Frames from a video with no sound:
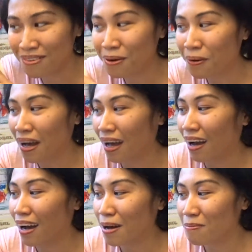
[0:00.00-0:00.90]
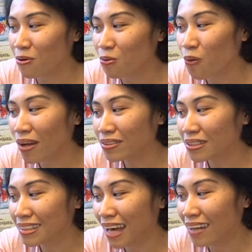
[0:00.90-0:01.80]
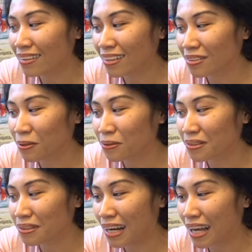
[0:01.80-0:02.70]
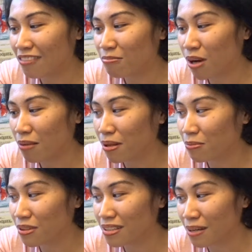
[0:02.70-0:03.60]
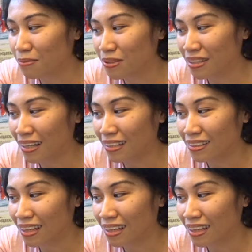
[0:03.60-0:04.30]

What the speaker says: Though 1 to 10, I don't really have problem with them with that.